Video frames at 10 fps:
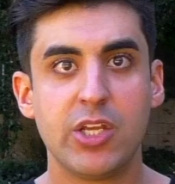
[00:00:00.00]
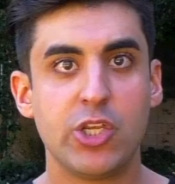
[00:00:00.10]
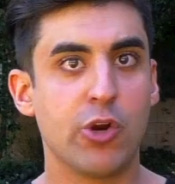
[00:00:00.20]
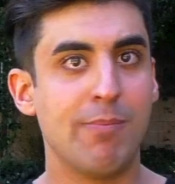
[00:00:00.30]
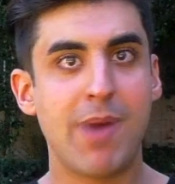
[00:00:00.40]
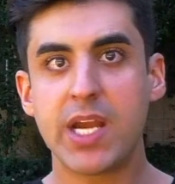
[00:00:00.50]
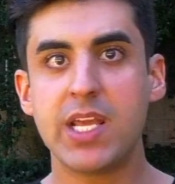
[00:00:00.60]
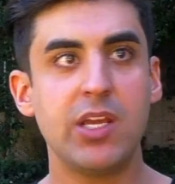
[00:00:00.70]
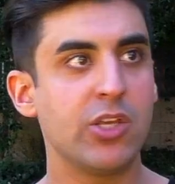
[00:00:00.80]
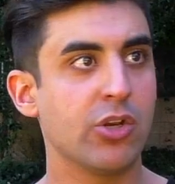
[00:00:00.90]
your
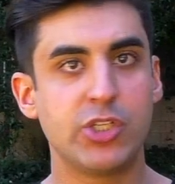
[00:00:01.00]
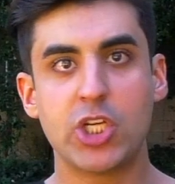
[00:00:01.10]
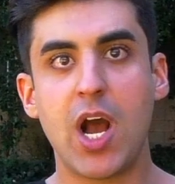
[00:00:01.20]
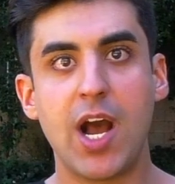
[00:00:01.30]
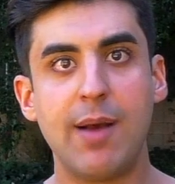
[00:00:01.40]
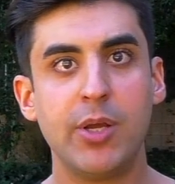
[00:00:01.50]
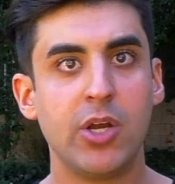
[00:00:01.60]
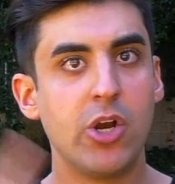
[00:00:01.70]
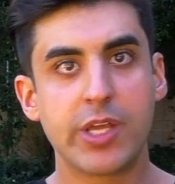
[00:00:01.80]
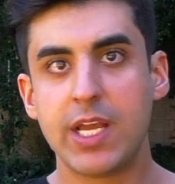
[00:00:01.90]
money, your job,
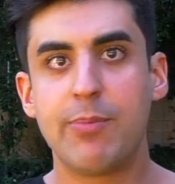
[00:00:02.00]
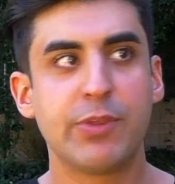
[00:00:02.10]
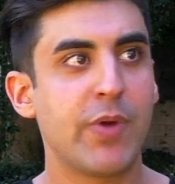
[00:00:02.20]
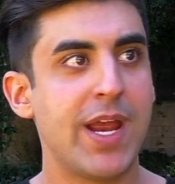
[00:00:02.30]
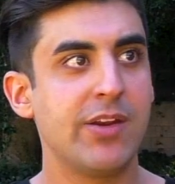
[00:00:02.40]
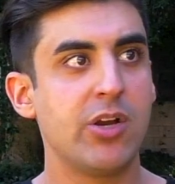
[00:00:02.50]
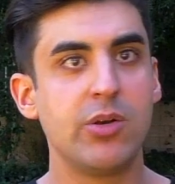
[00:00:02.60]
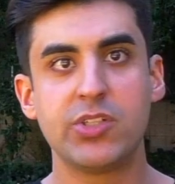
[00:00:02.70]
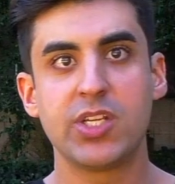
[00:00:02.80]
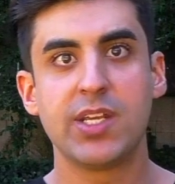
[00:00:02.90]
hooking up with
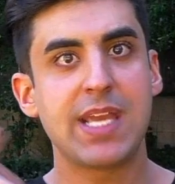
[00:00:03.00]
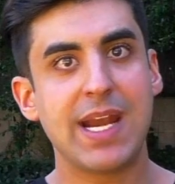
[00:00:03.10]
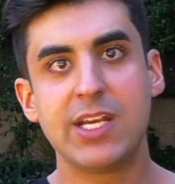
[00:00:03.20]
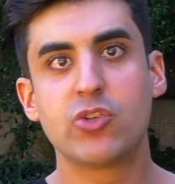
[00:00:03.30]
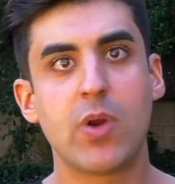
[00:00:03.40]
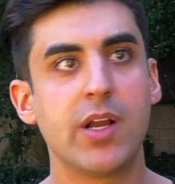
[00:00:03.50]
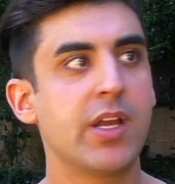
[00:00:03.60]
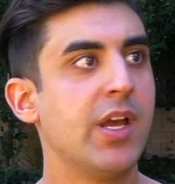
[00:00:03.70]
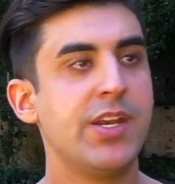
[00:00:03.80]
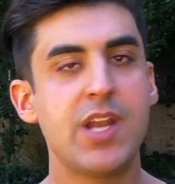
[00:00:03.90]
randos, getting drunk,